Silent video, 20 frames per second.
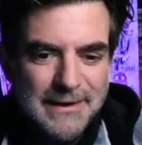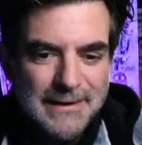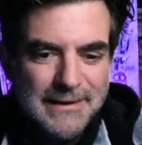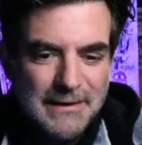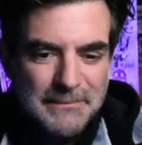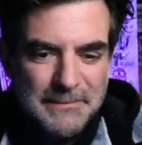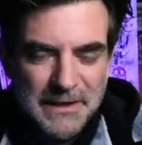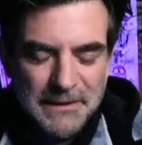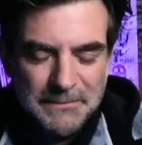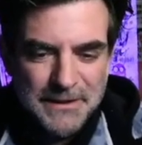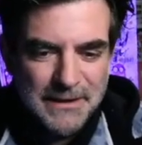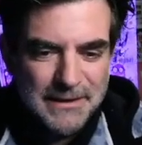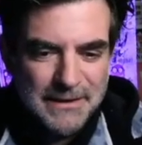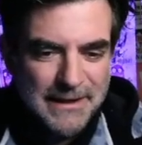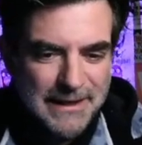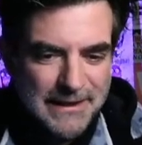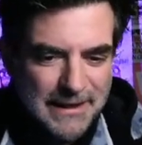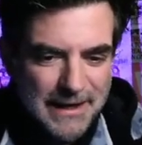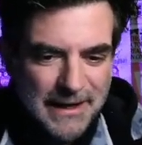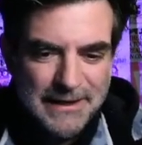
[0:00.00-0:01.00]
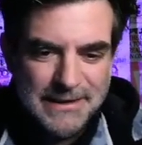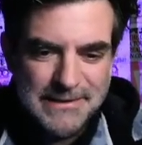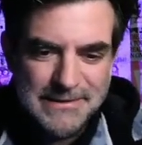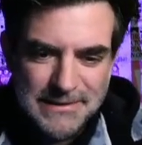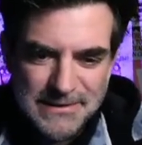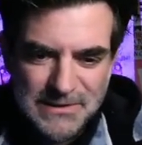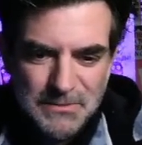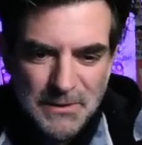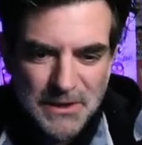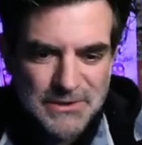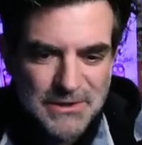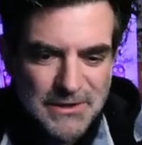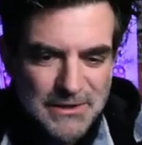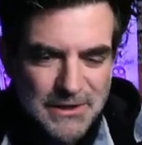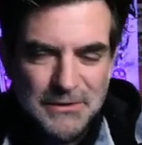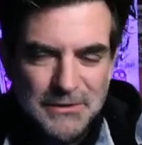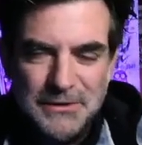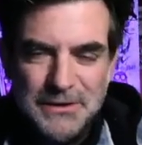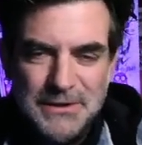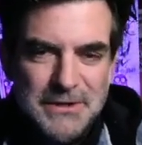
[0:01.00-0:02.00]
coming up in the late 90s and especially the
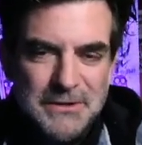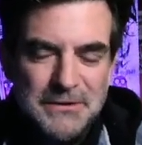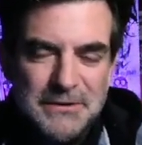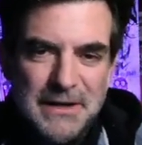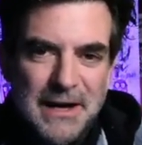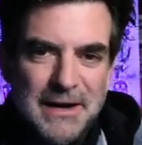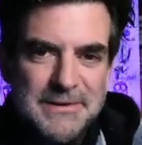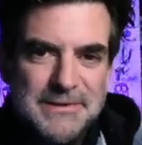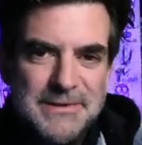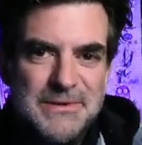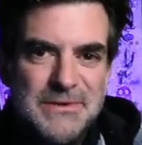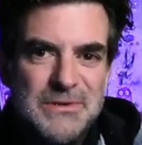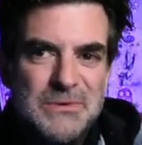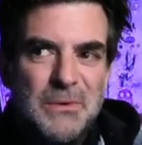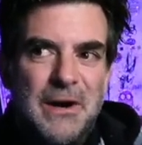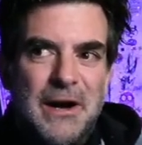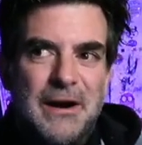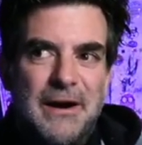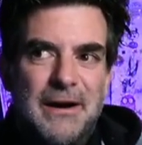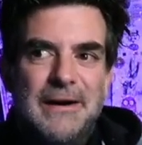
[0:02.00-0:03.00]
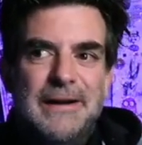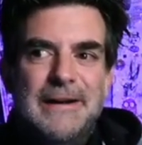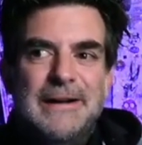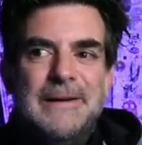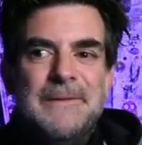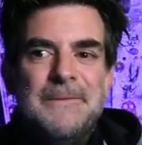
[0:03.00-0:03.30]
early 2000s, where